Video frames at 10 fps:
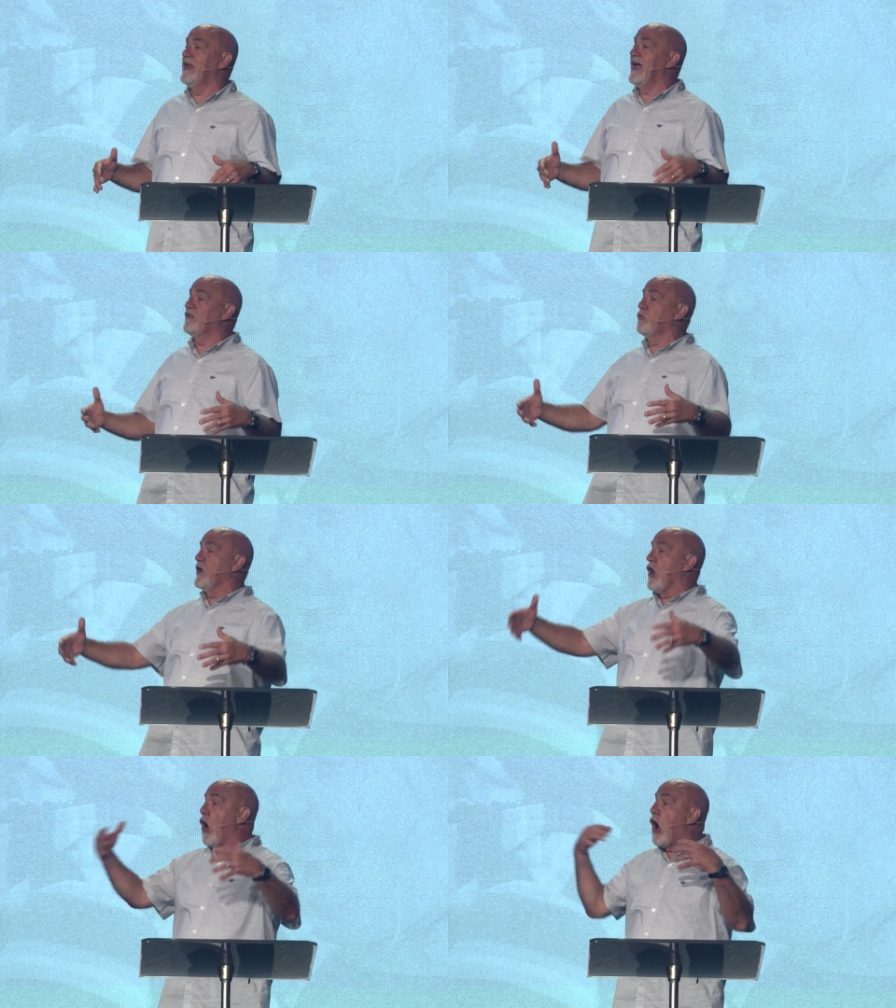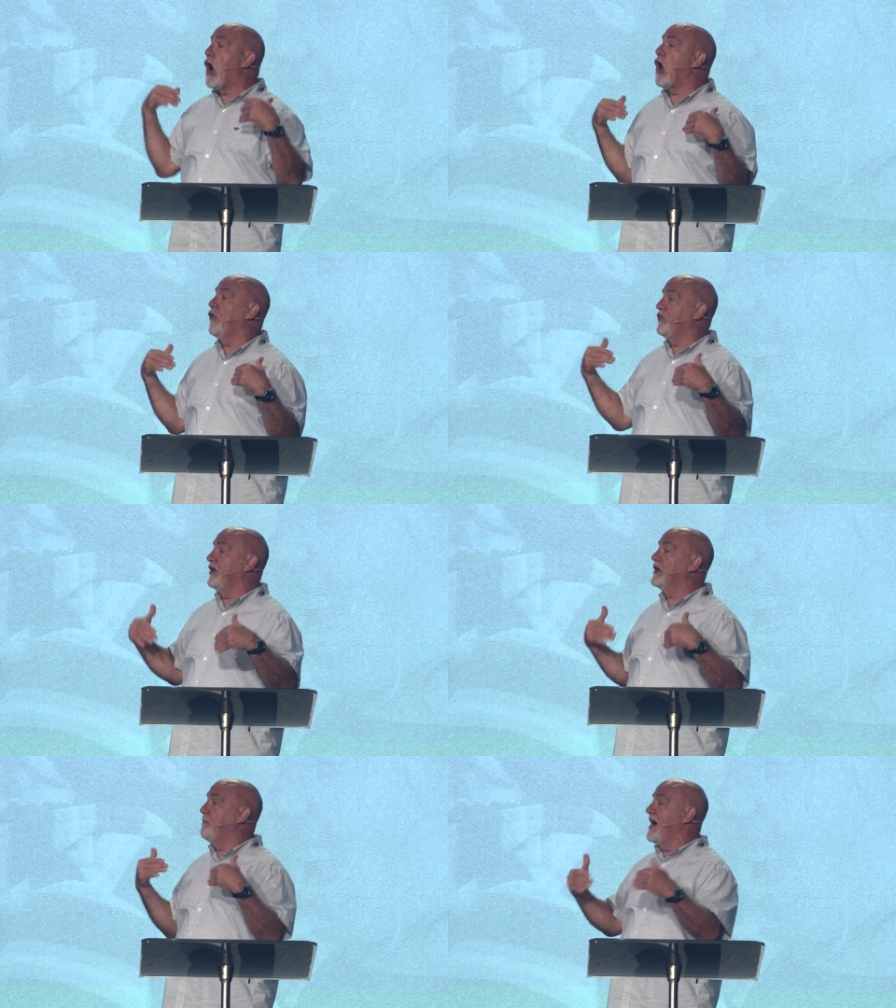as we all
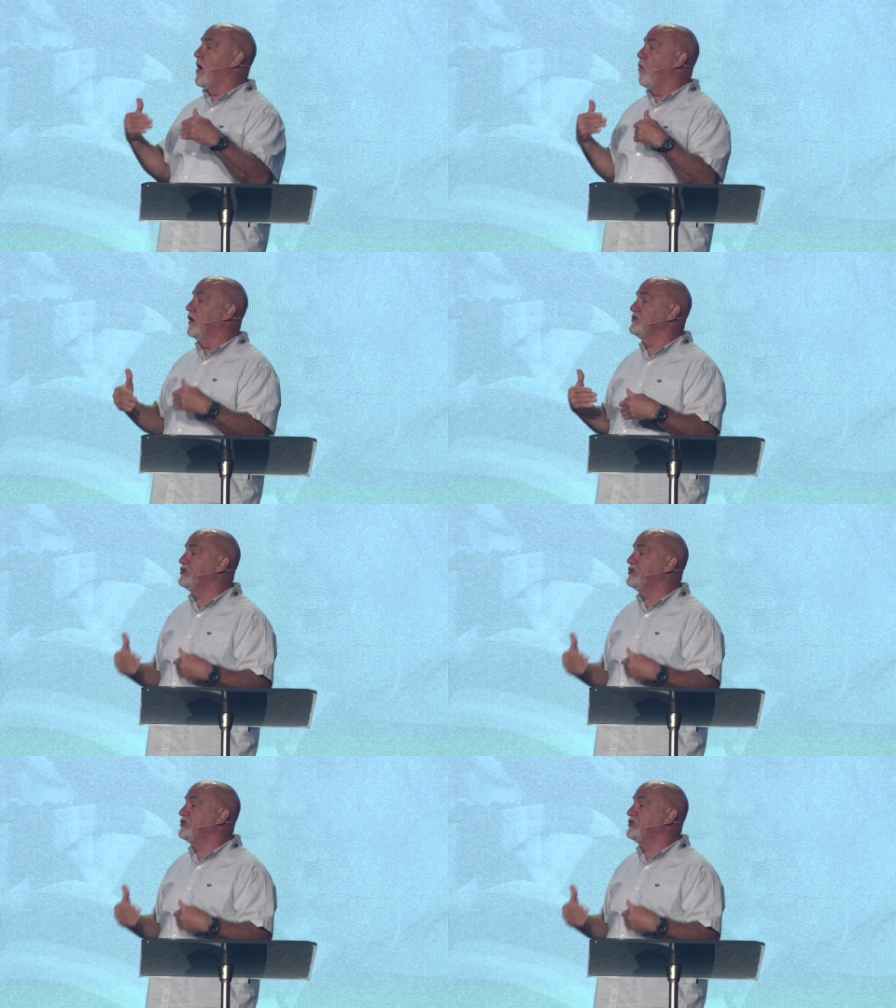think about what